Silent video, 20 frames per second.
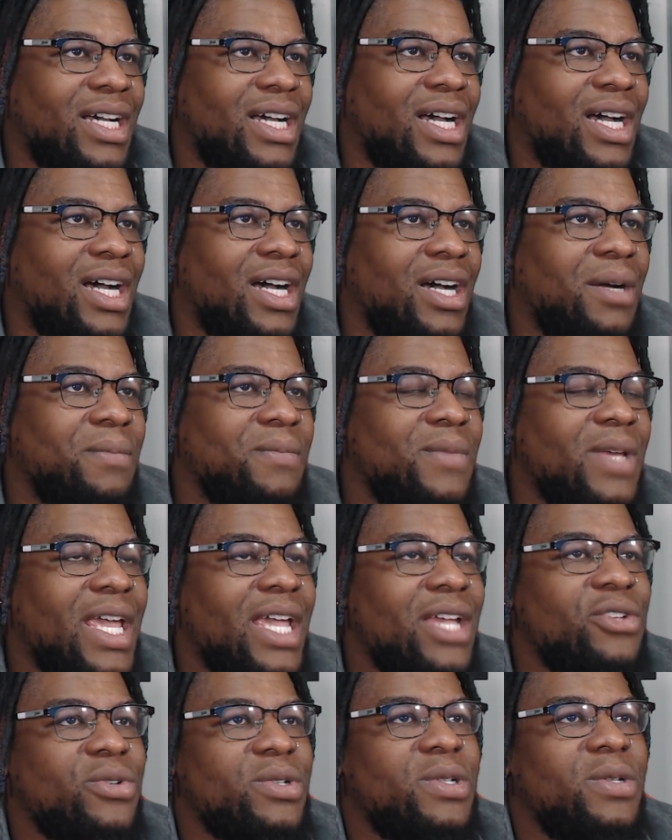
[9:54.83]

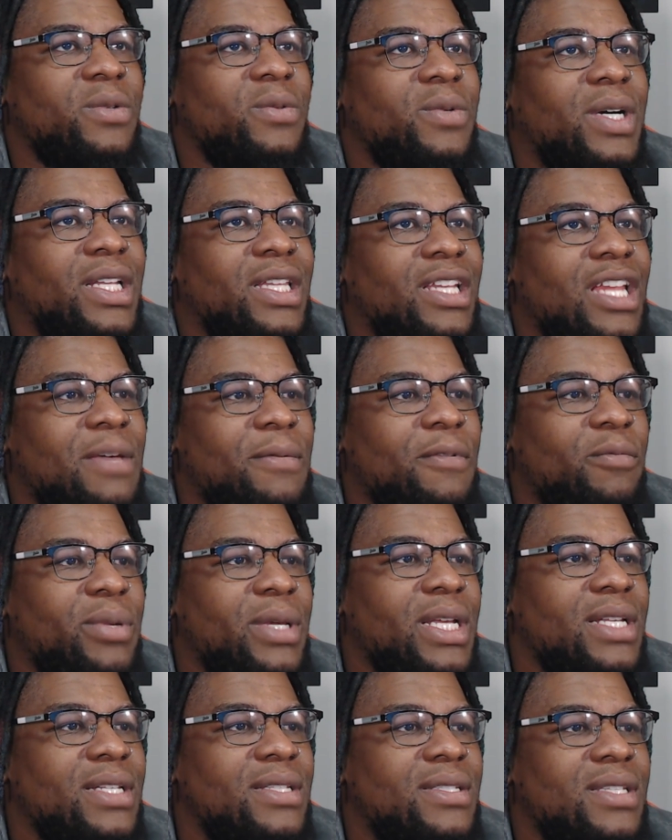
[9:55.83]
Android 21 Name of
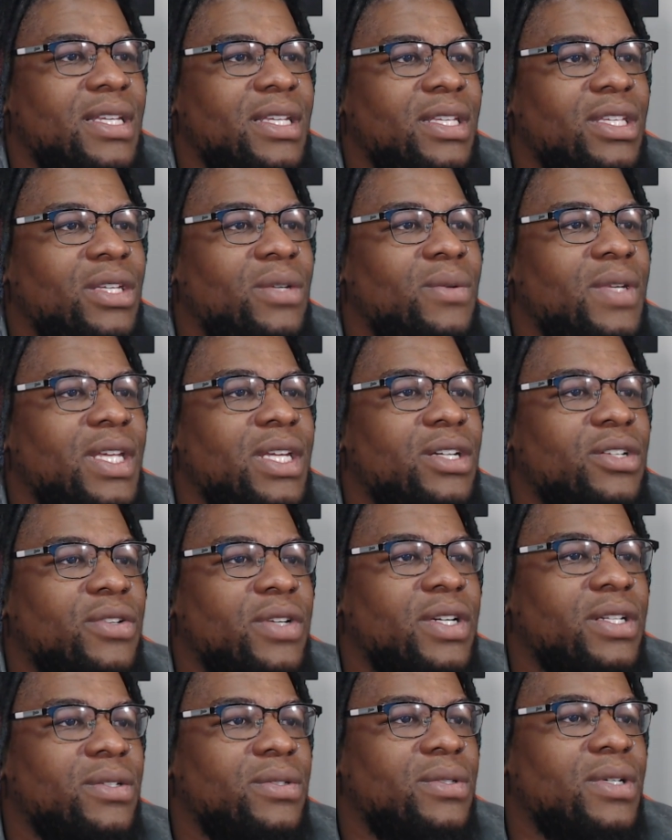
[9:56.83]
Peace, unique
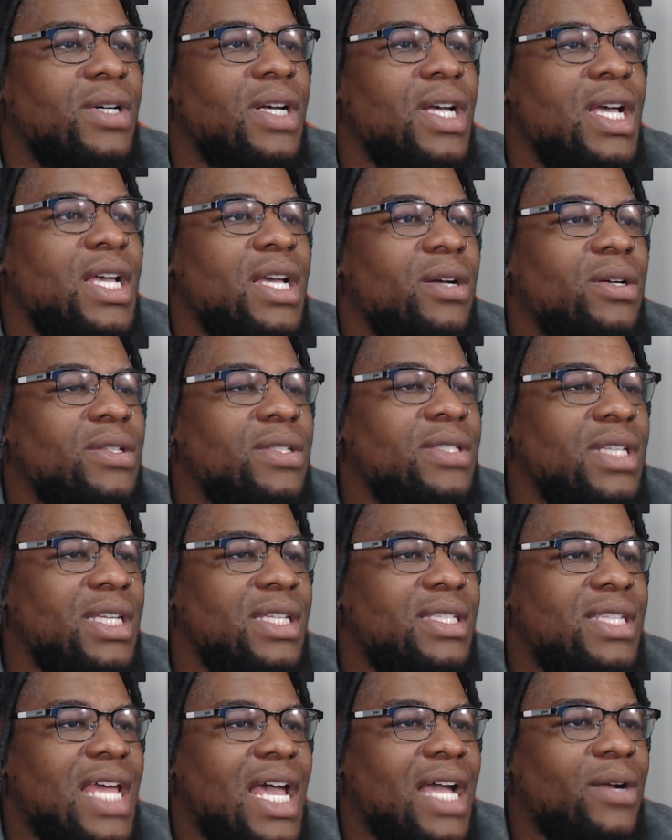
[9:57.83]
critical, Z
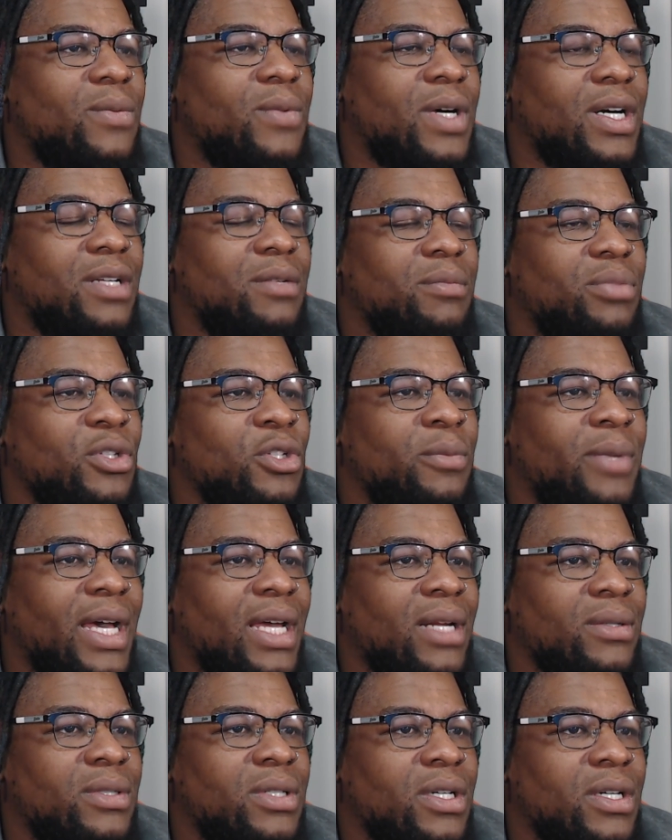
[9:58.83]
stack 1 blue
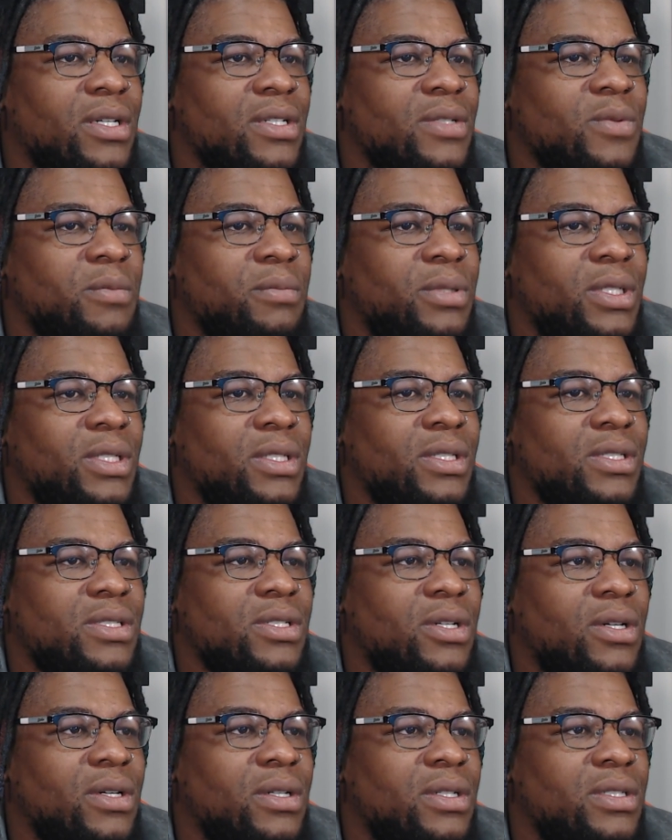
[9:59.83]
battle cards. When putting this
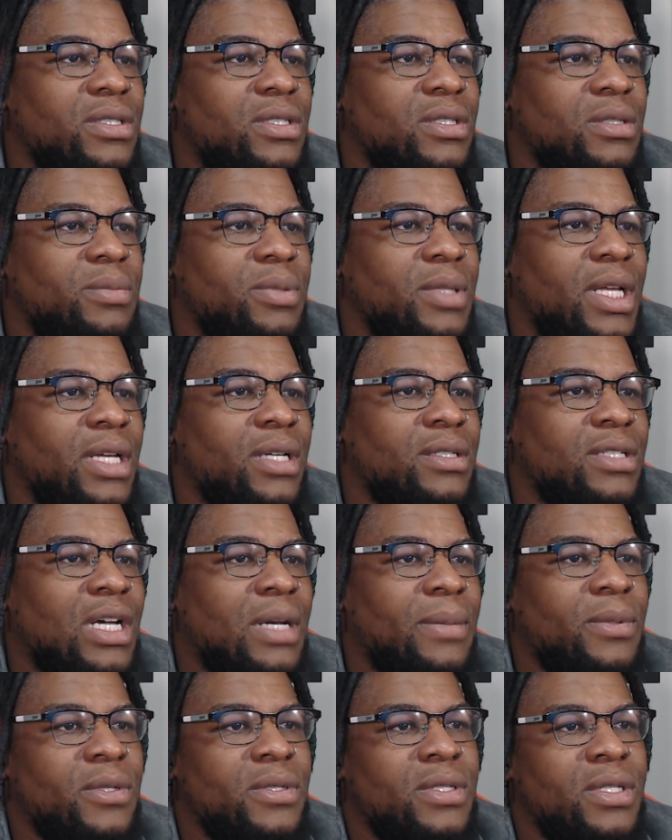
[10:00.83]
card into play on
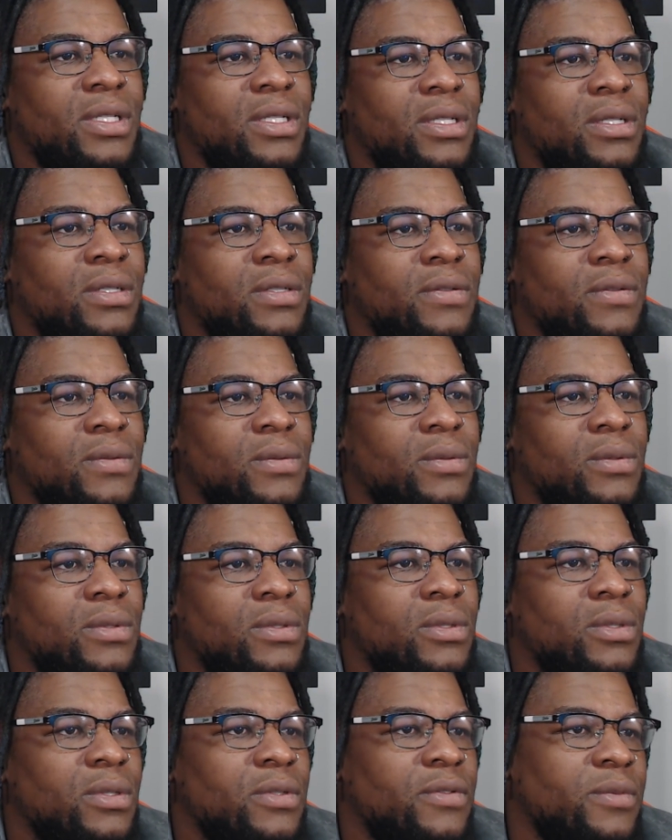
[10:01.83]
top of your Z leader or